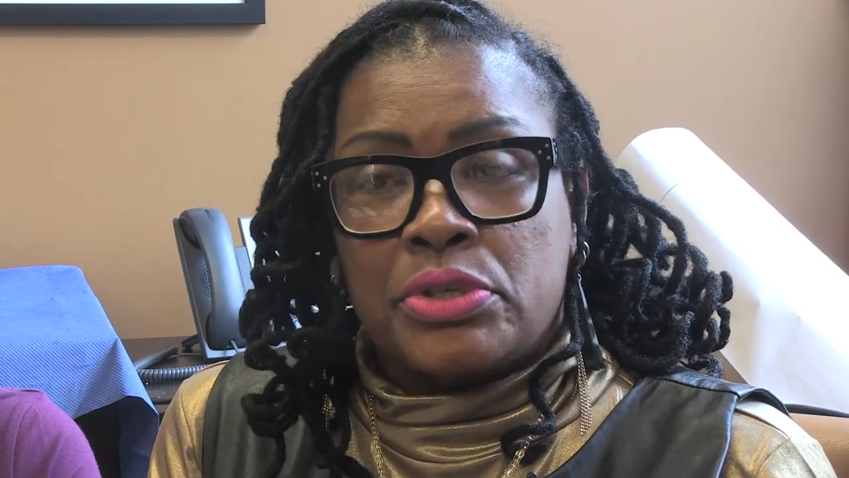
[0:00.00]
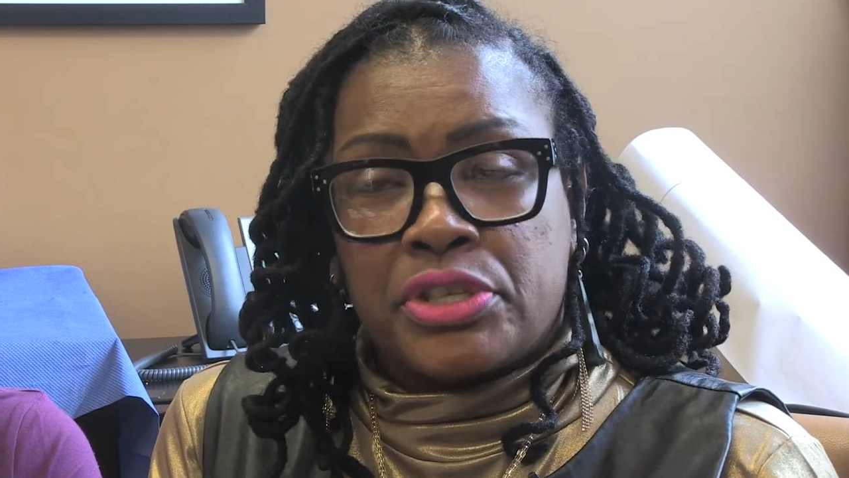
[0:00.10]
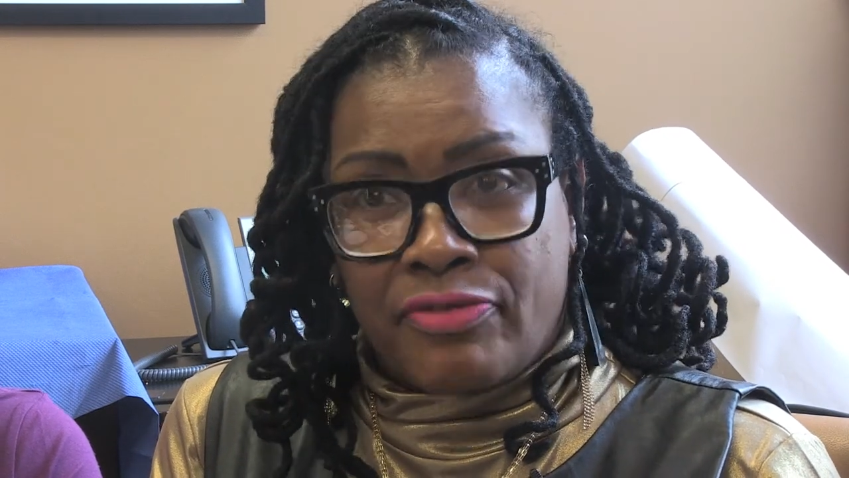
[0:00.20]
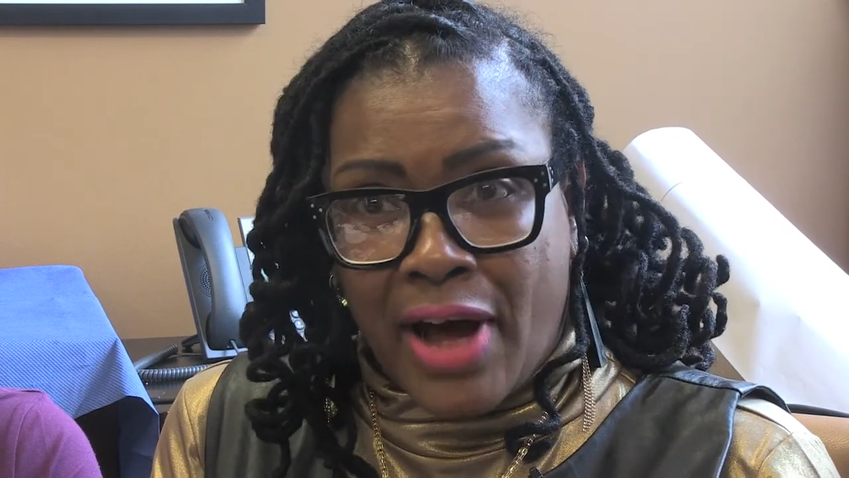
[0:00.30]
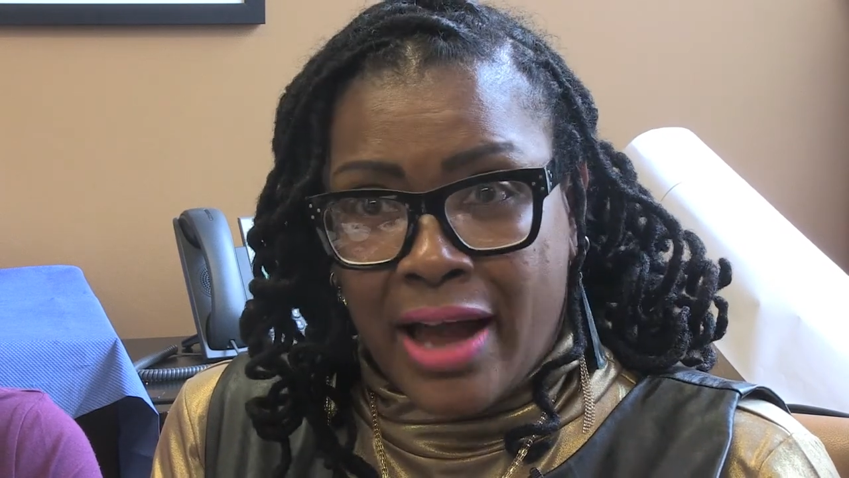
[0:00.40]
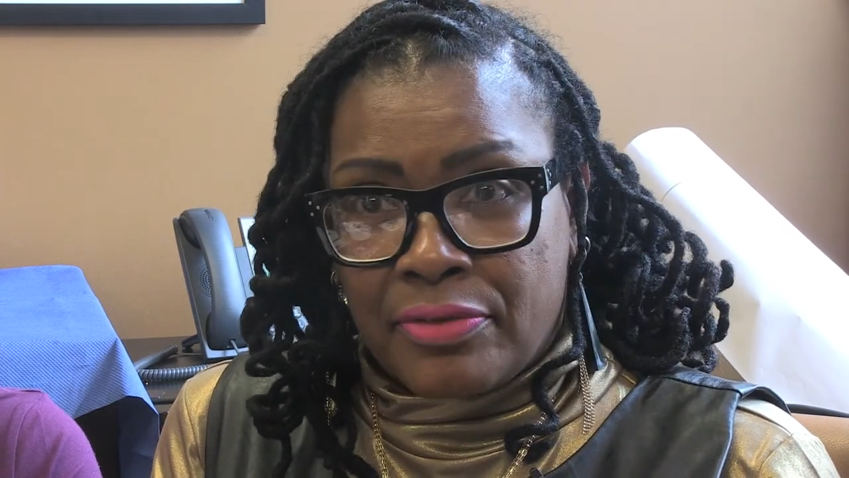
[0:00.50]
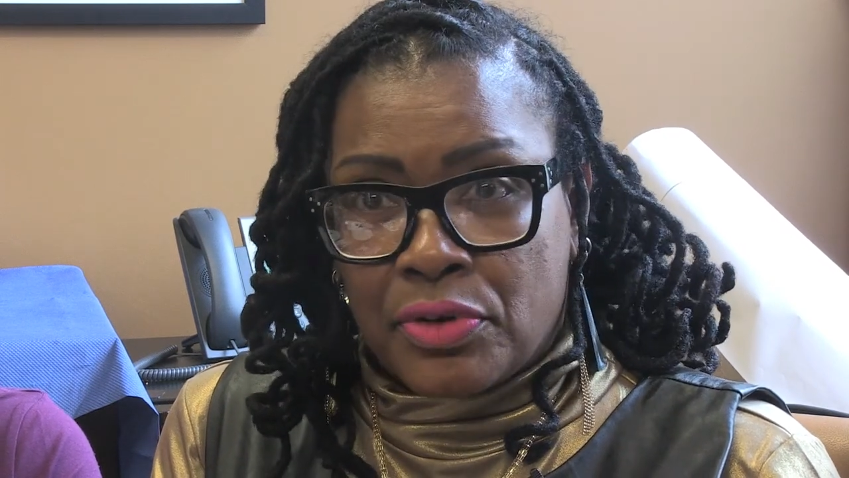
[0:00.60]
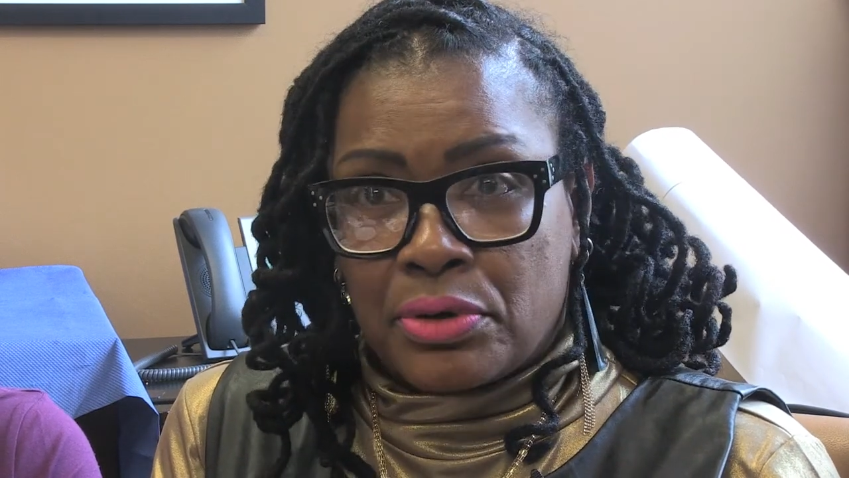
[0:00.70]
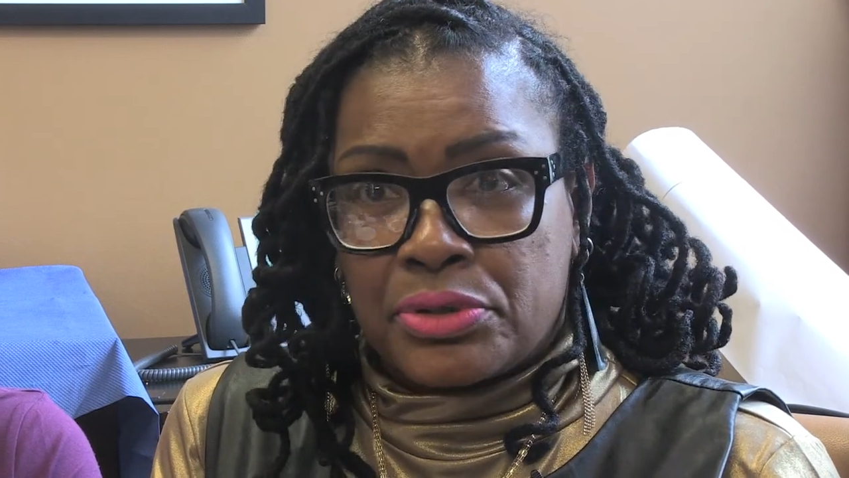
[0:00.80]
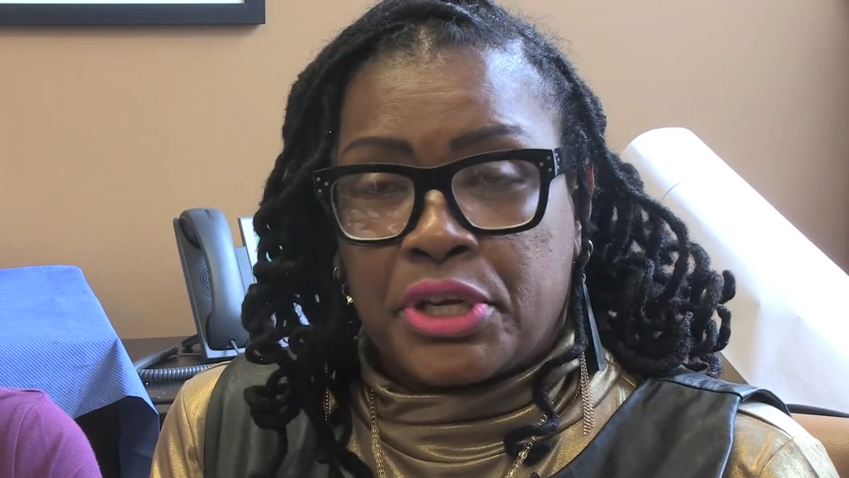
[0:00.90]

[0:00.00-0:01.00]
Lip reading: survivors,